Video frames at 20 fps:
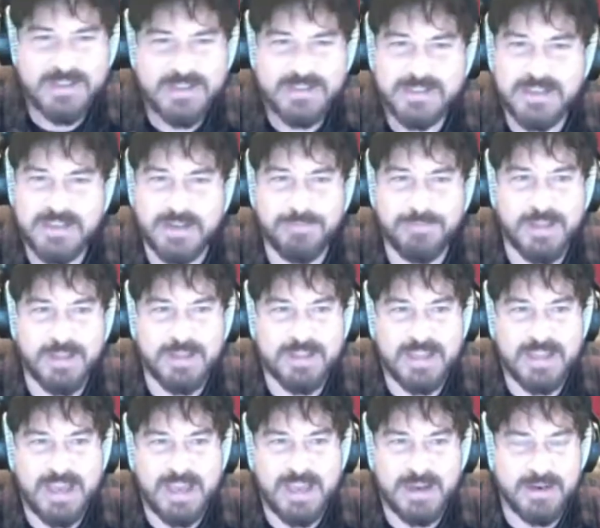stuff
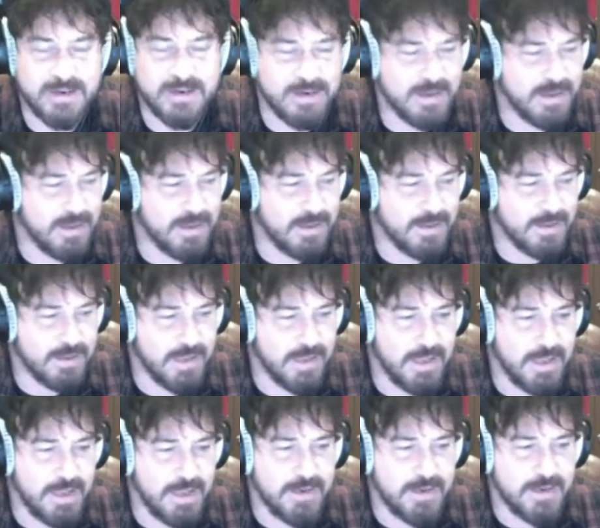like that,
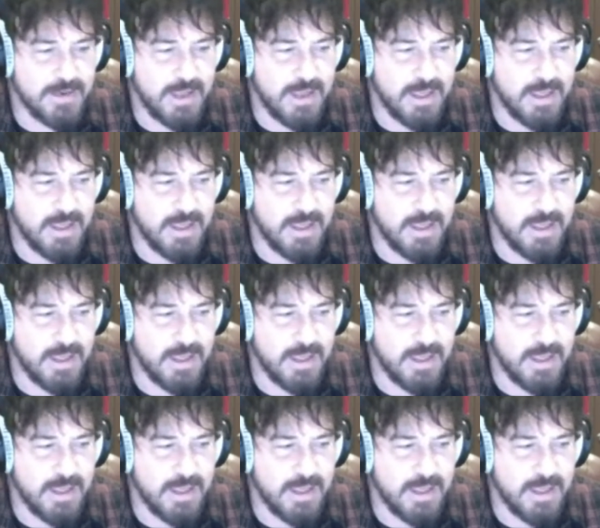and